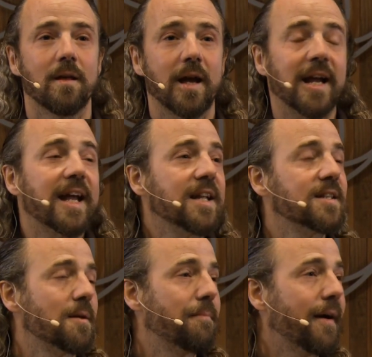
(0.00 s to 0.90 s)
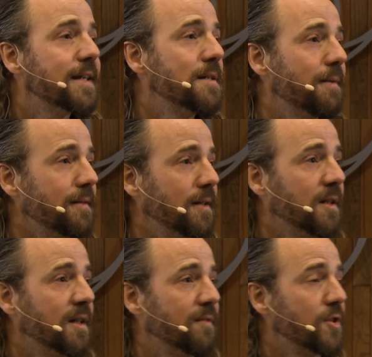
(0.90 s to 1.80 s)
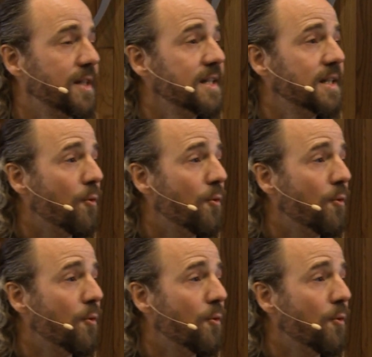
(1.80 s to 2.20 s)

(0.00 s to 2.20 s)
engages the parasympathetic nervous system.